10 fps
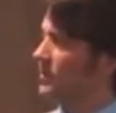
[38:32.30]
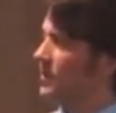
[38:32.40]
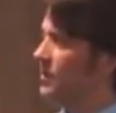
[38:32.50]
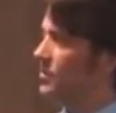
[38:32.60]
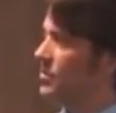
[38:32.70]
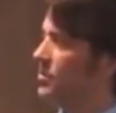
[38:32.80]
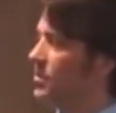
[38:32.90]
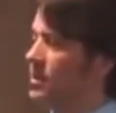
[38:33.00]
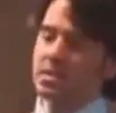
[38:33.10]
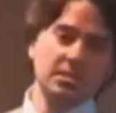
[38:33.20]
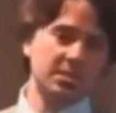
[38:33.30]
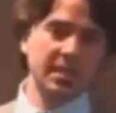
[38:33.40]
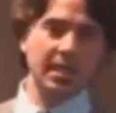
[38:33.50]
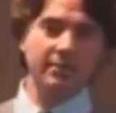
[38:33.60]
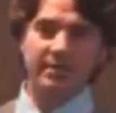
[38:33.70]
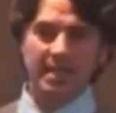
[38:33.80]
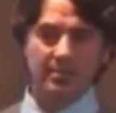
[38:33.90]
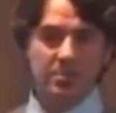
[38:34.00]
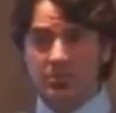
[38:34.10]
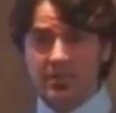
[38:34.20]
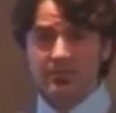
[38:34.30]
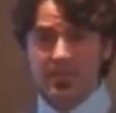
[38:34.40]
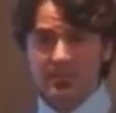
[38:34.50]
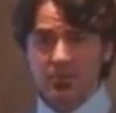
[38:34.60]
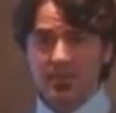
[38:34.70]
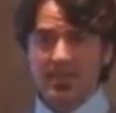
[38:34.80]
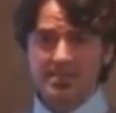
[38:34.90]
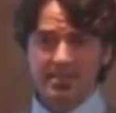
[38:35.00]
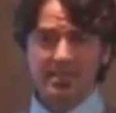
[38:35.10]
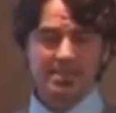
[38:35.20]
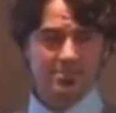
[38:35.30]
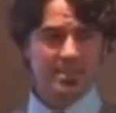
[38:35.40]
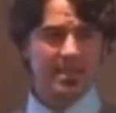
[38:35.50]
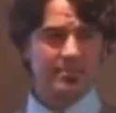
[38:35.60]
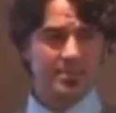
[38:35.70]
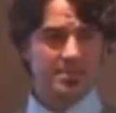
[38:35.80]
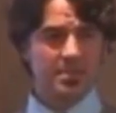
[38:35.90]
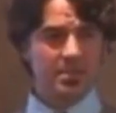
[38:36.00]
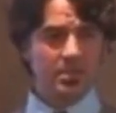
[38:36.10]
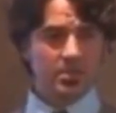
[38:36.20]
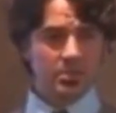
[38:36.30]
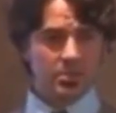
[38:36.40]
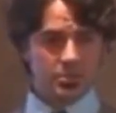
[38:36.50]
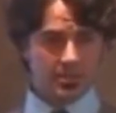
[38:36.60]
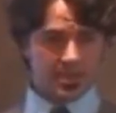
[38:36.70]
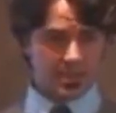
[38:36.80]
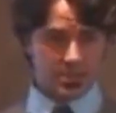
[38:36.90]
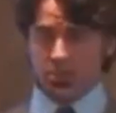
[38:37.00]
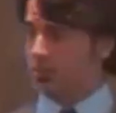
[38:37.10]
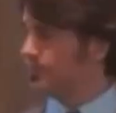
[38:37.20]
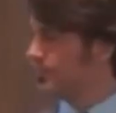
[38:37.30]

if you starve them, don't give them any more acid, guess what happens? Shrinkage.